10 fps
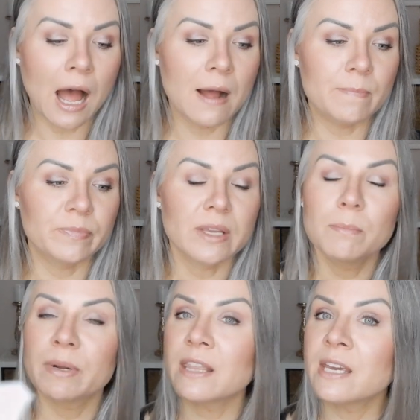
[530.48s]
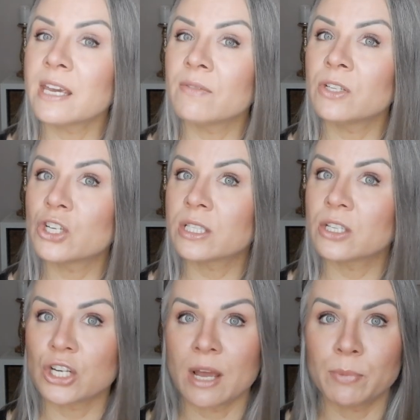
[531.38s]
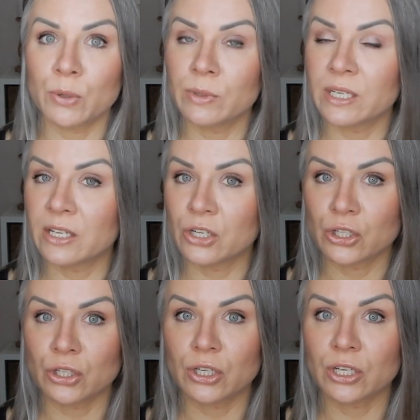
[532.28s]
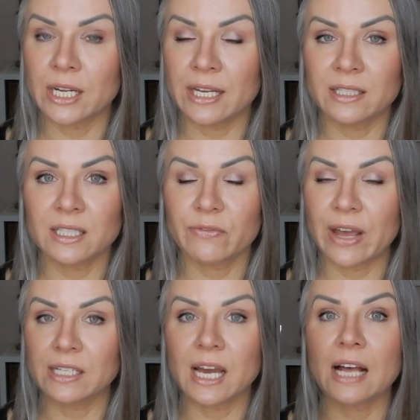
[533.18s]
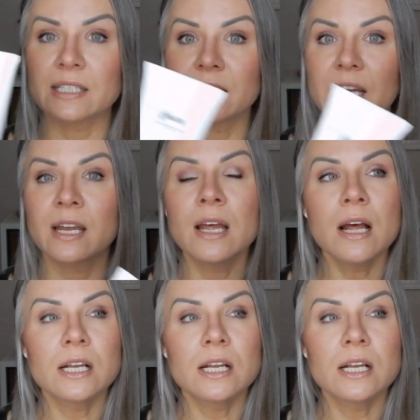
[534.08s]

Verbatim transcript: Um, but I think even just the shampoo and conditioner is fantastic.